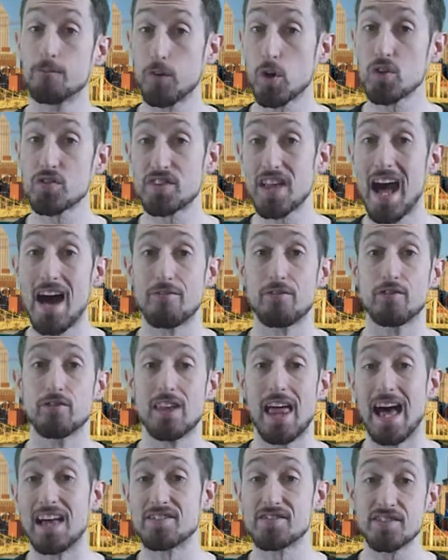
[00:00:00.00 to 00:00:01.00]
first half of
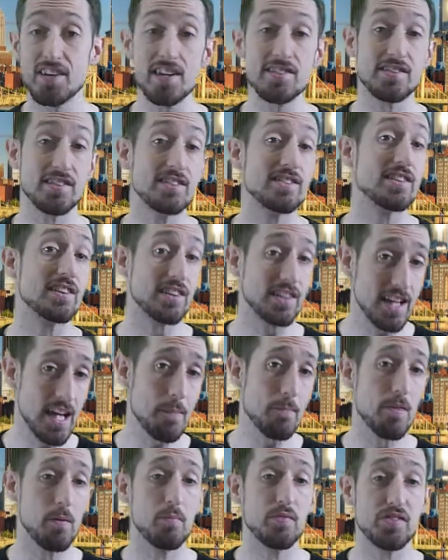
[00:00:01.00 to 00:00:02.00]
last season to
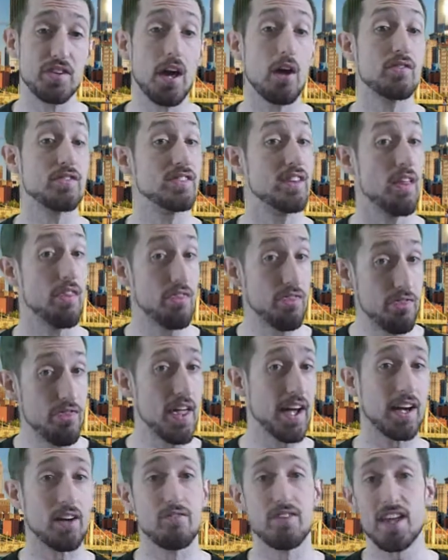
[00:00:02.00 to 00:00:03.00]
keep themselves in the
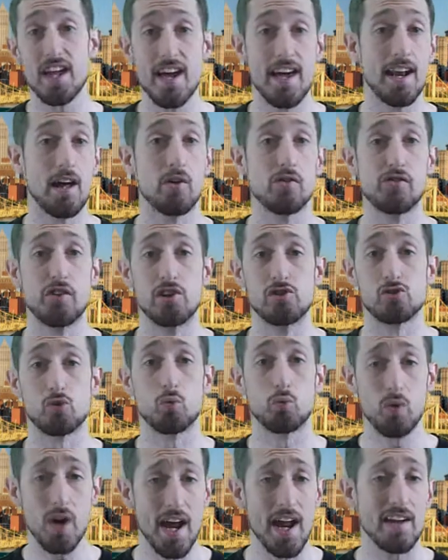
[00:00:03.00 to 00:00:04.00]
thick of the NL Central
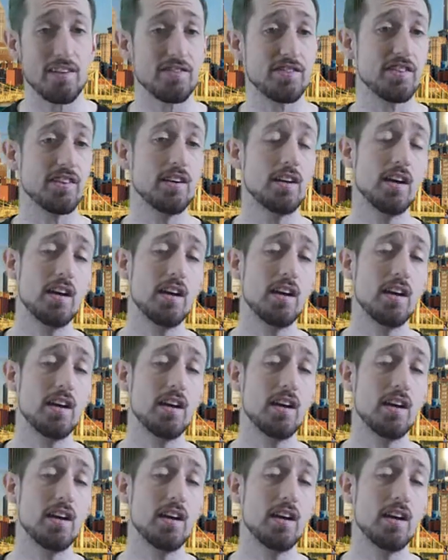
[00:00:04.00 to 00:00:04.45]
race.